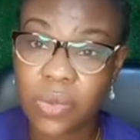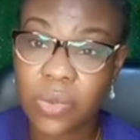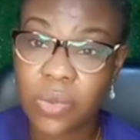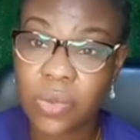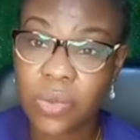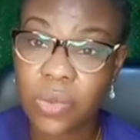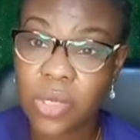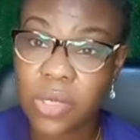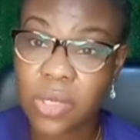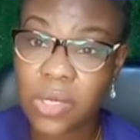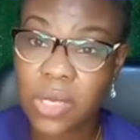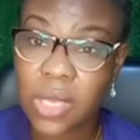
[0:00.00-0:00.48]

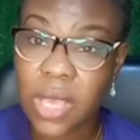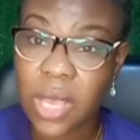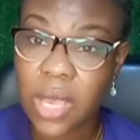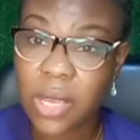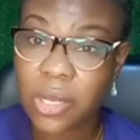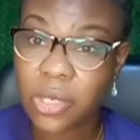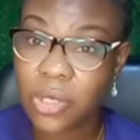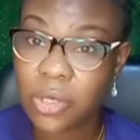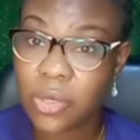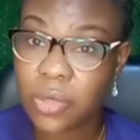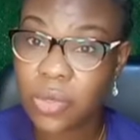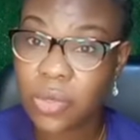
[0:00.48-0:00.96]
Risky
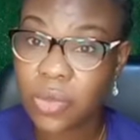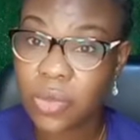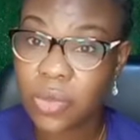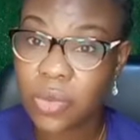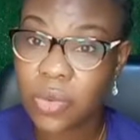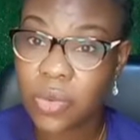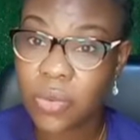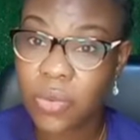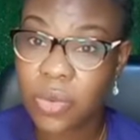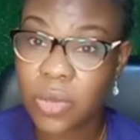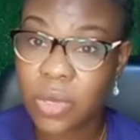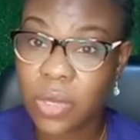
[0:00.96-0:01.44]
actions
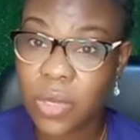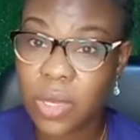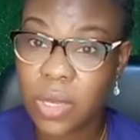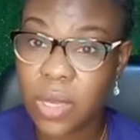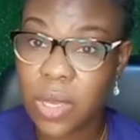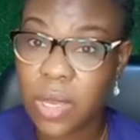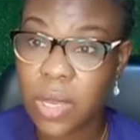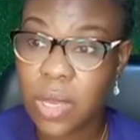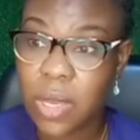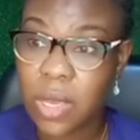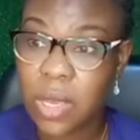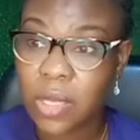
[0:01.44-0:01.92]
could be
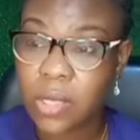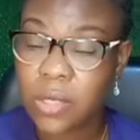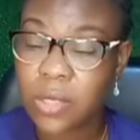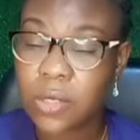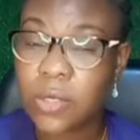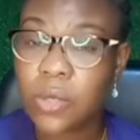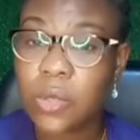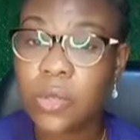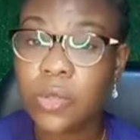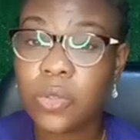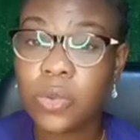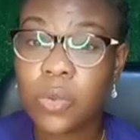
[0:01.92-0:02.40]

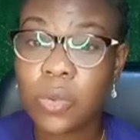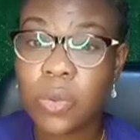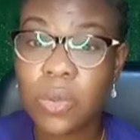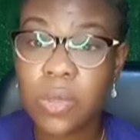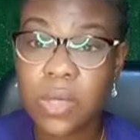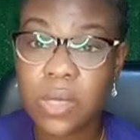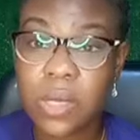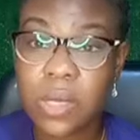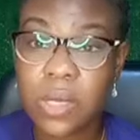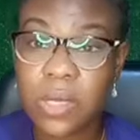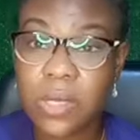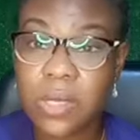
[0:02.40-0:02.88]
subtle
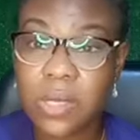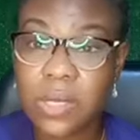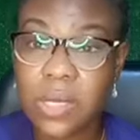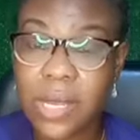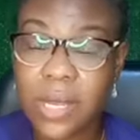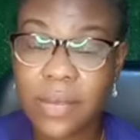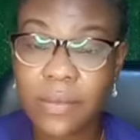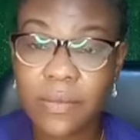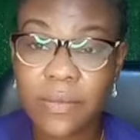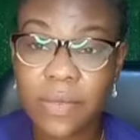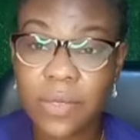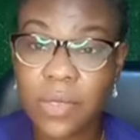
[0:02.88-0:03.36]
things
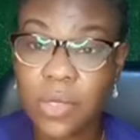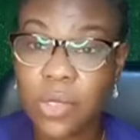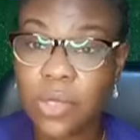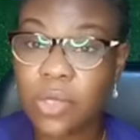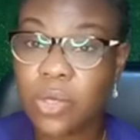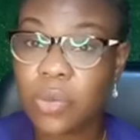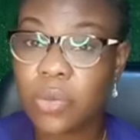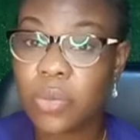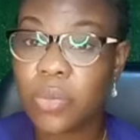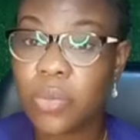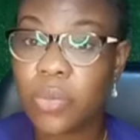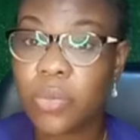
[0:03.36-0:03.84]
like
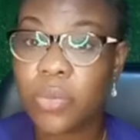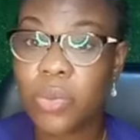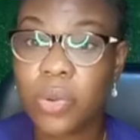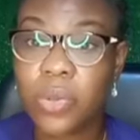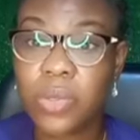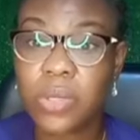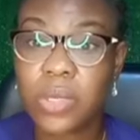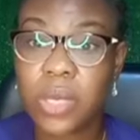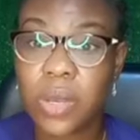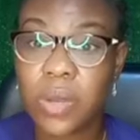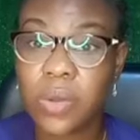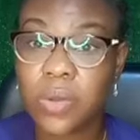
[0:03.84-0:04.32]
visiting
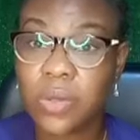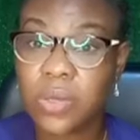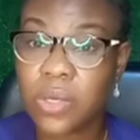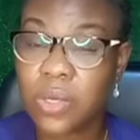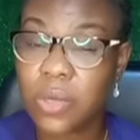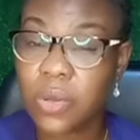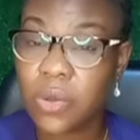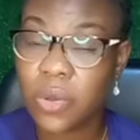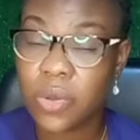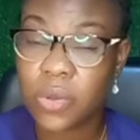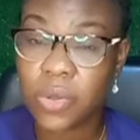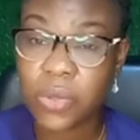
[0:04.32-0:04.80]
brothels and
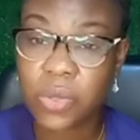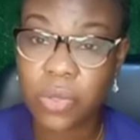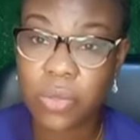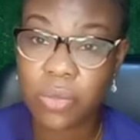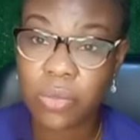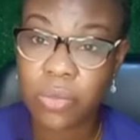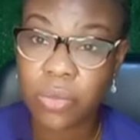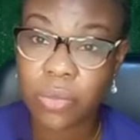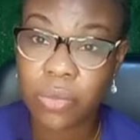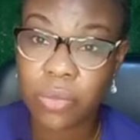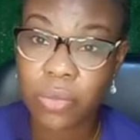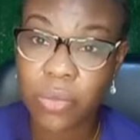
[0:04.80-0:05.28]
not using
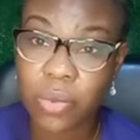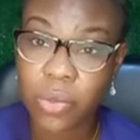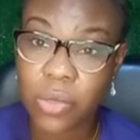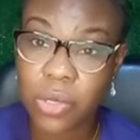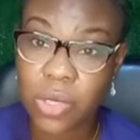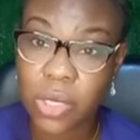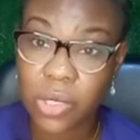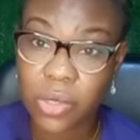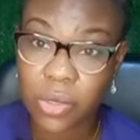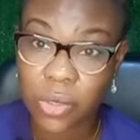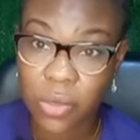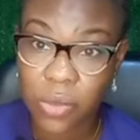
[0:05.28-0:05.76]

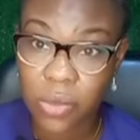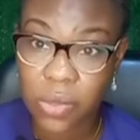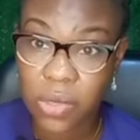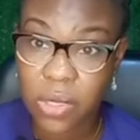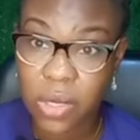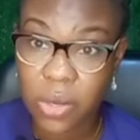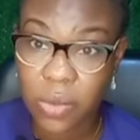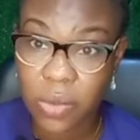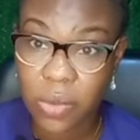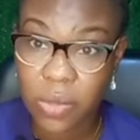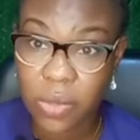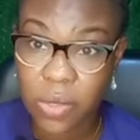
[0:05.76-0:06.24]
protection. Those
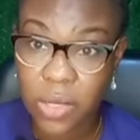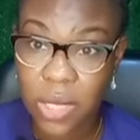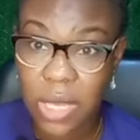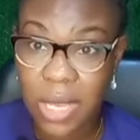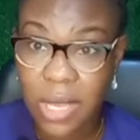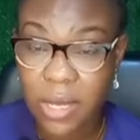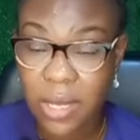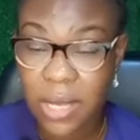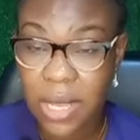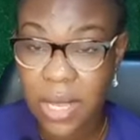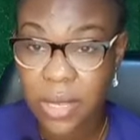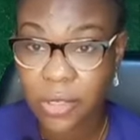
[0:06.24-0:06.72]
are risky
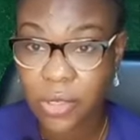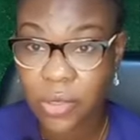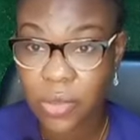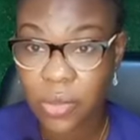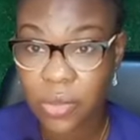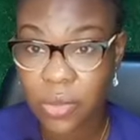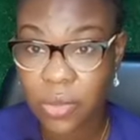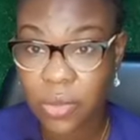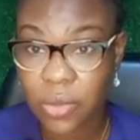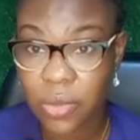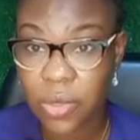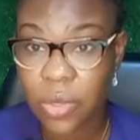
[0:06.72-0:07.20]

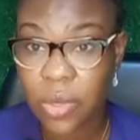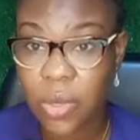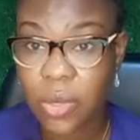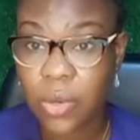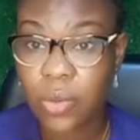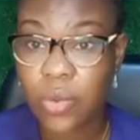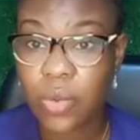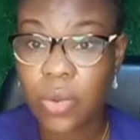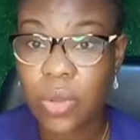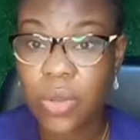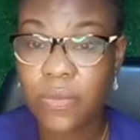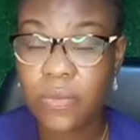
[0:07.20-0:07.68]
actions.
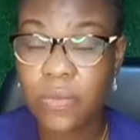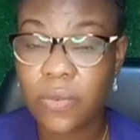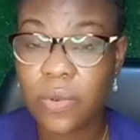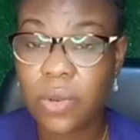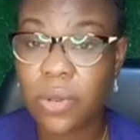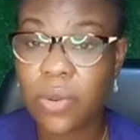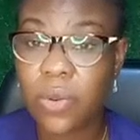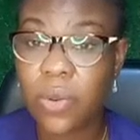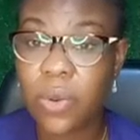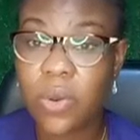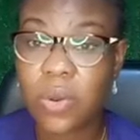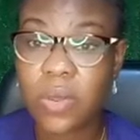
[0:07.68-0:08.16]
Knowing fully
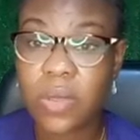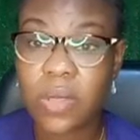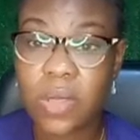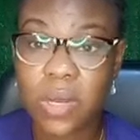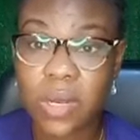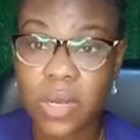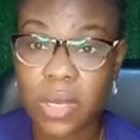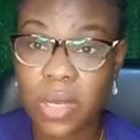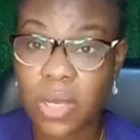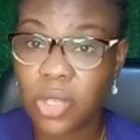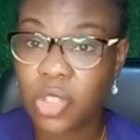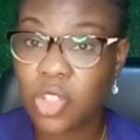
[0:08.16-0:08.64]
well that
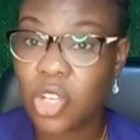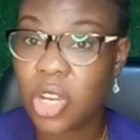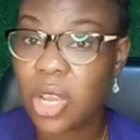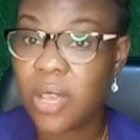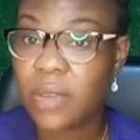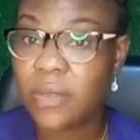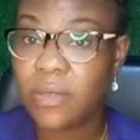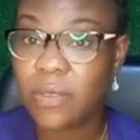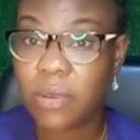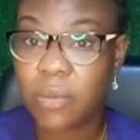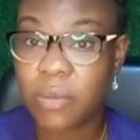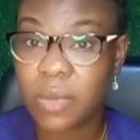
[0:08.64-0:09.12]

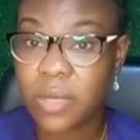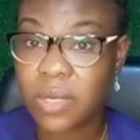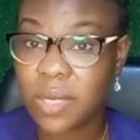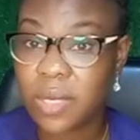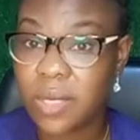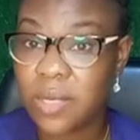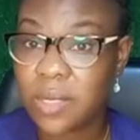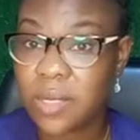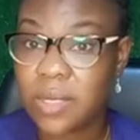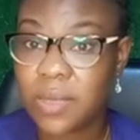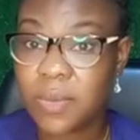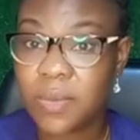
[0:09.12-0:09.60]
HIV,
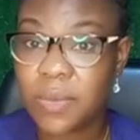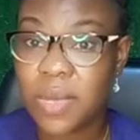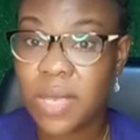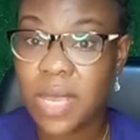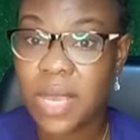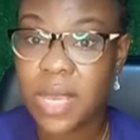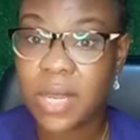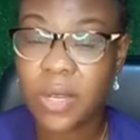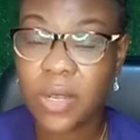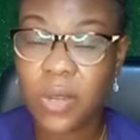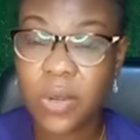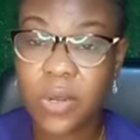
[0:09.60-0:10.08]
hepatitis B
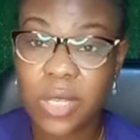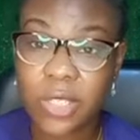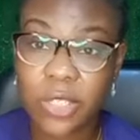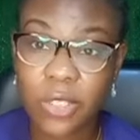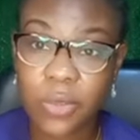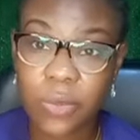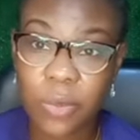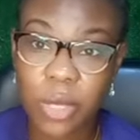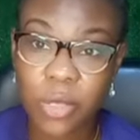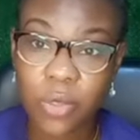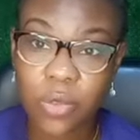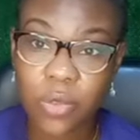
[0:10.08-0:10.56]
and the other
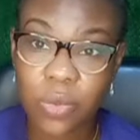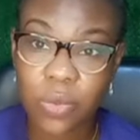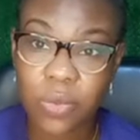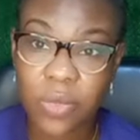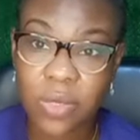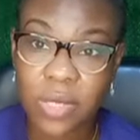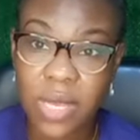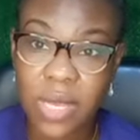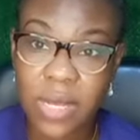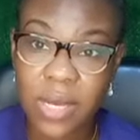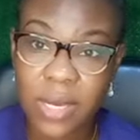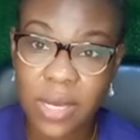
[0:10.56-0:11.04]
spectrums
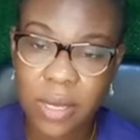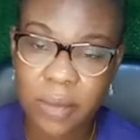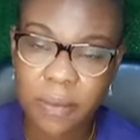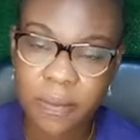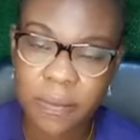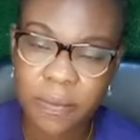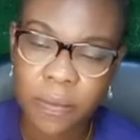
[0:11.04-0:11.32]
are there.